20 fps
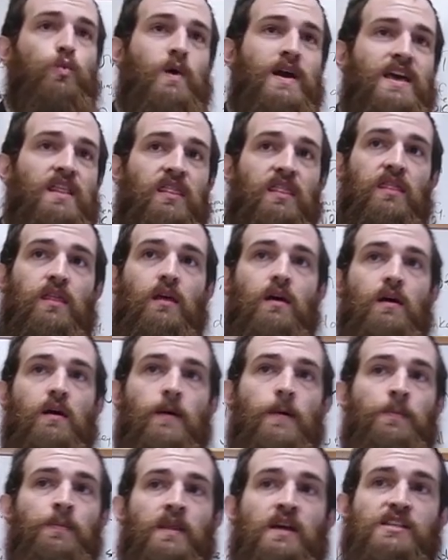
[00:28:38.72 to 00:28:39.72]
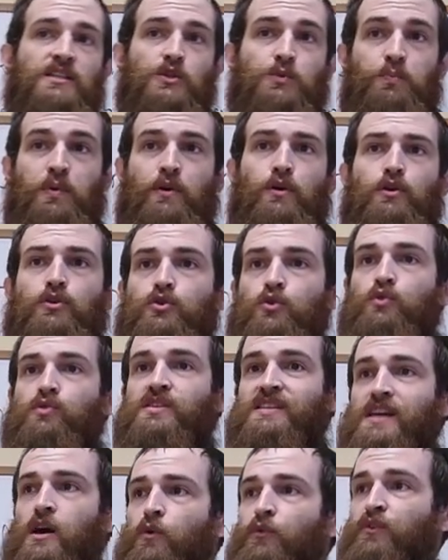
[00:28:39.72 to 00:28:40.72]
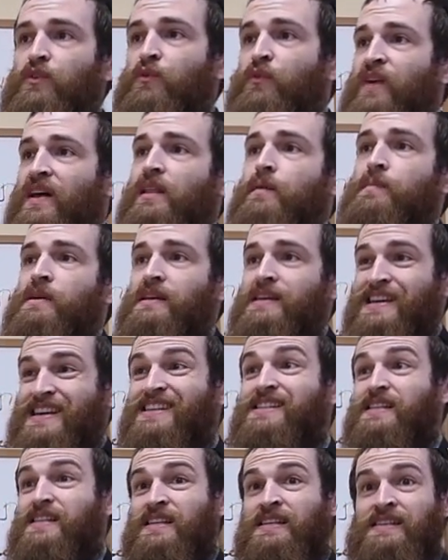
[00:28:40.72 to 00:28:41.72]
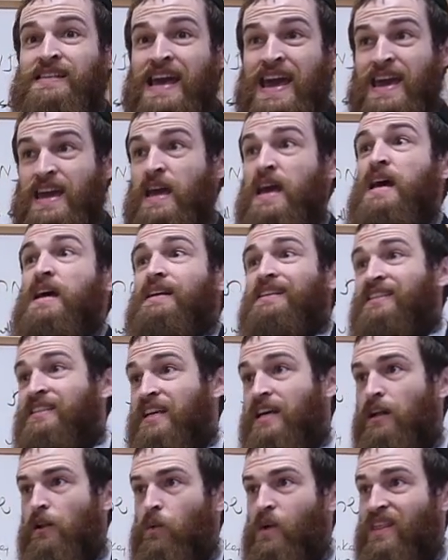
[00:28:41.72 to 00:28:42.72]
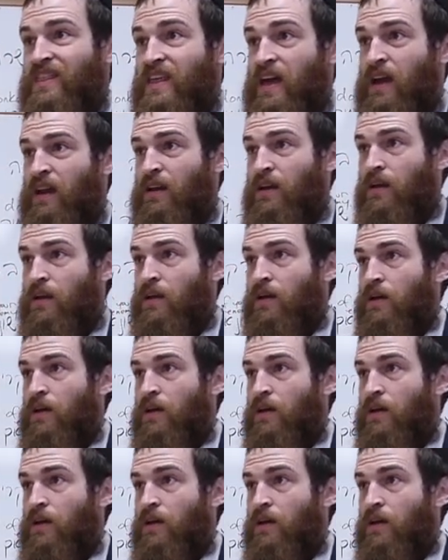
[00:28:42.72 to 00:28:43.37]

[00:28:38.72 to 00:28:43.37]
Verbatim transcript: with spiritual self-development is to say, deal with it.